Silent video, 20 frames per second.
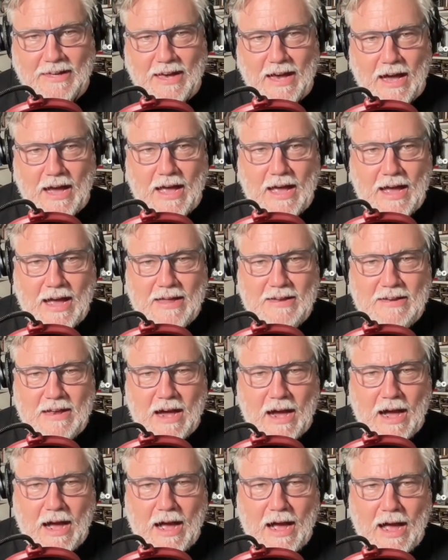I
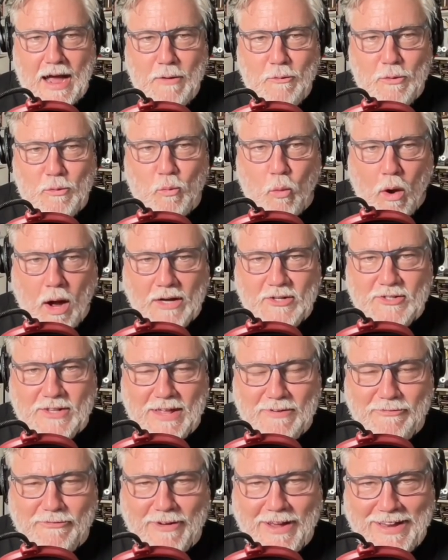would watch
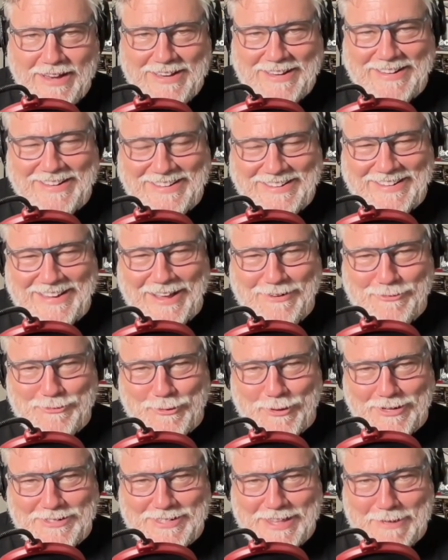that fight. I would
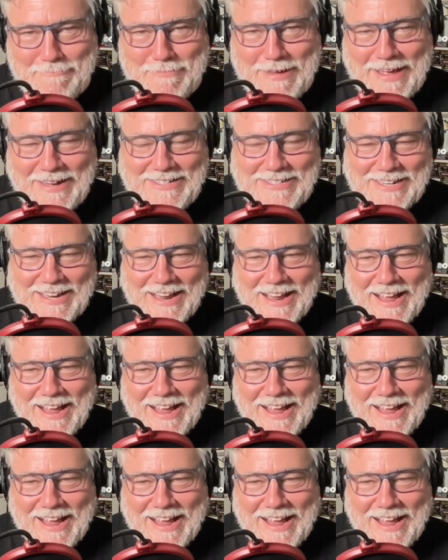watch that match.